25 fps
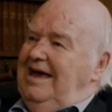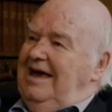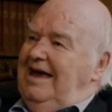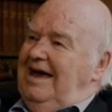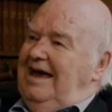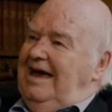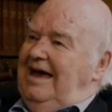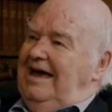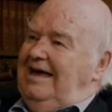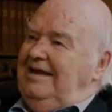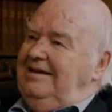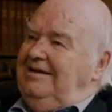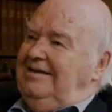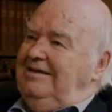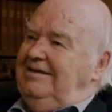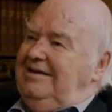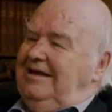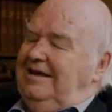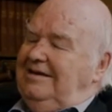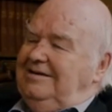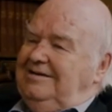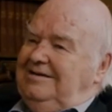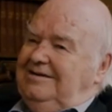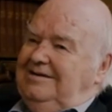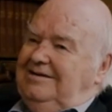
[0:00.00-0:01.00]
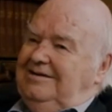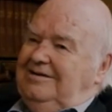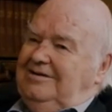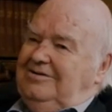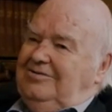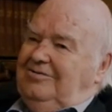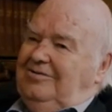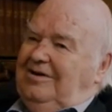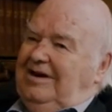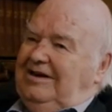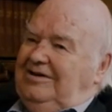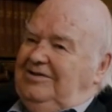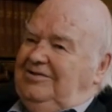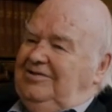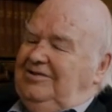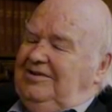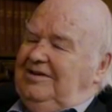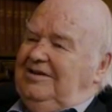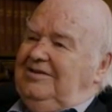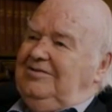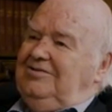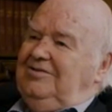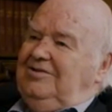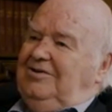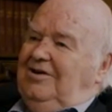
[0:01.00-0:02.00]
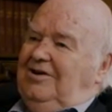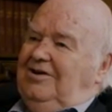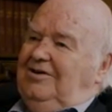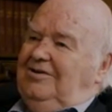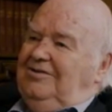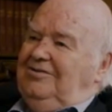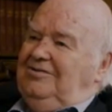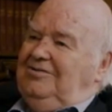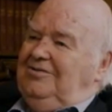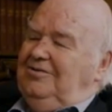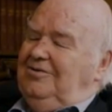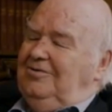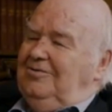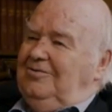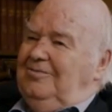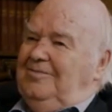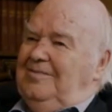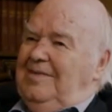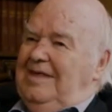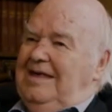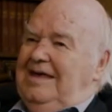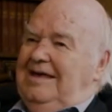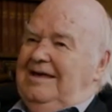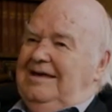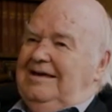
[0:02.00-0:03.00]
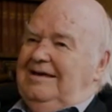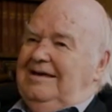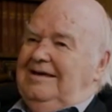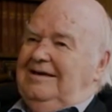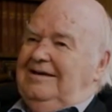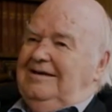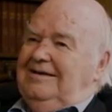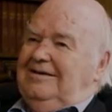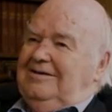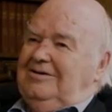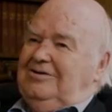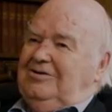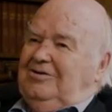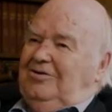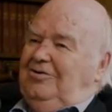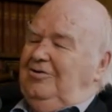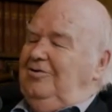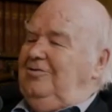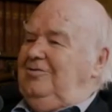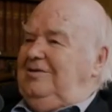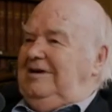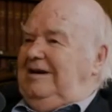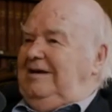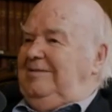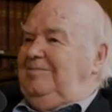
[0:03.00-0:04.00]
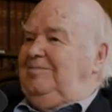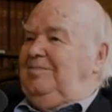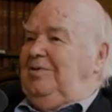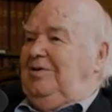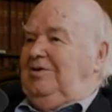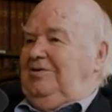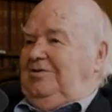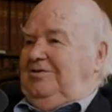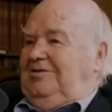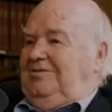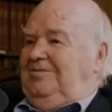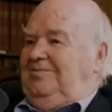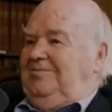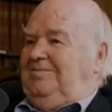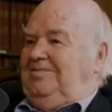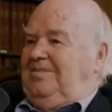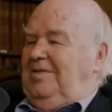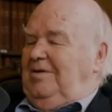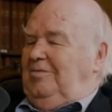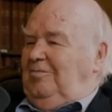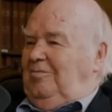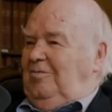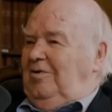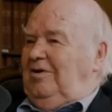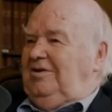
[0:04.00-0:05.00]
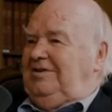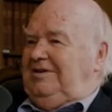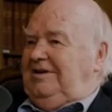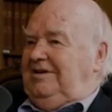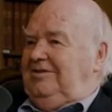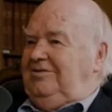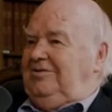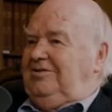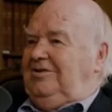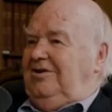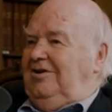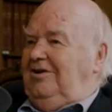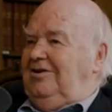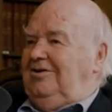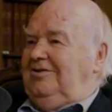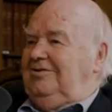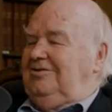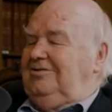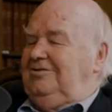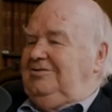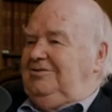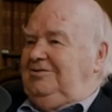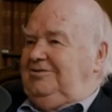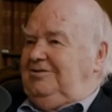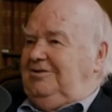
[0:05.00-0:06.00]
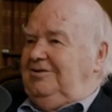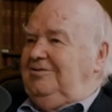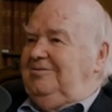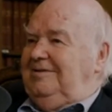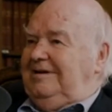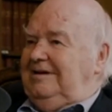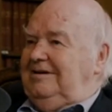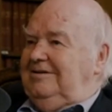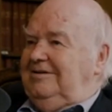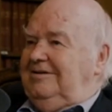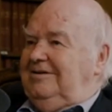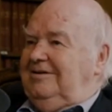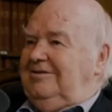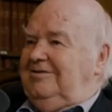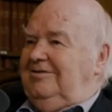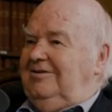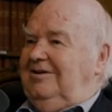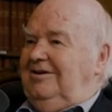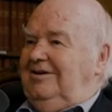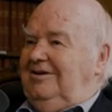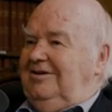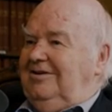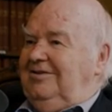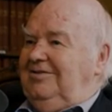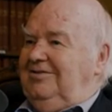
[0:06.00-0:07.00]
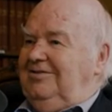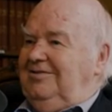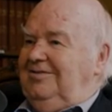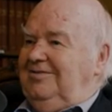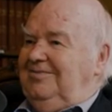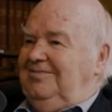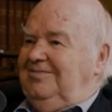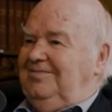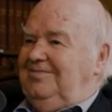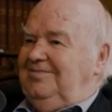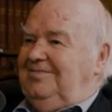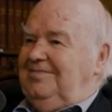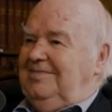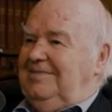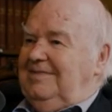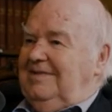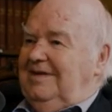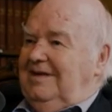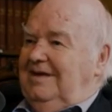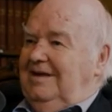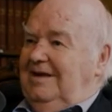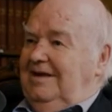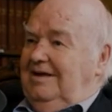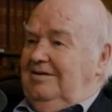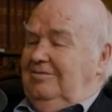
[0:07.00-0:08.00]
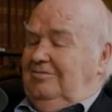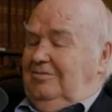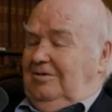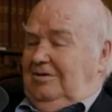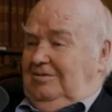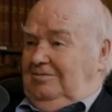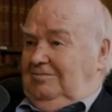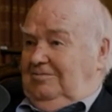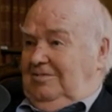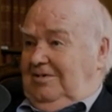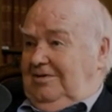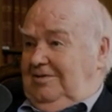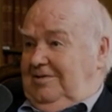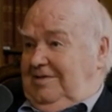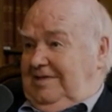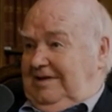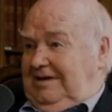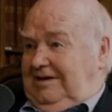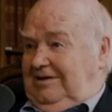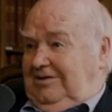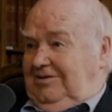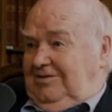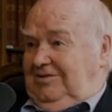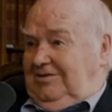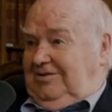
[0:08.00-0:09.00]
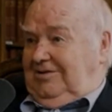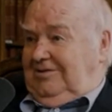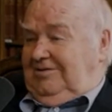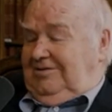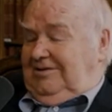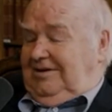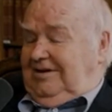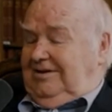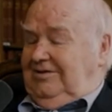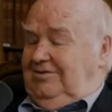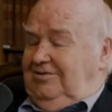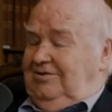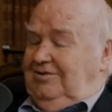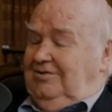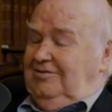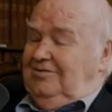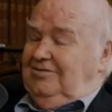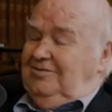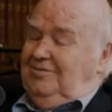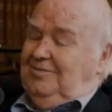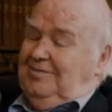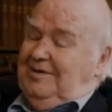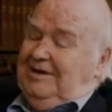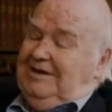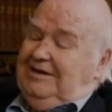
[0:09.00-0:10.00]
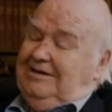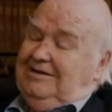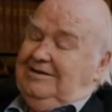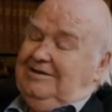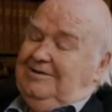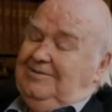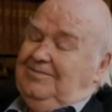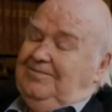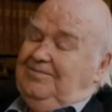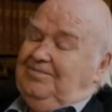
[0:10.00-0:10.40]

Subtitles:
and that Christ is God. So crudely put, what is God doing on a cross? Well, one thing it certainly shows me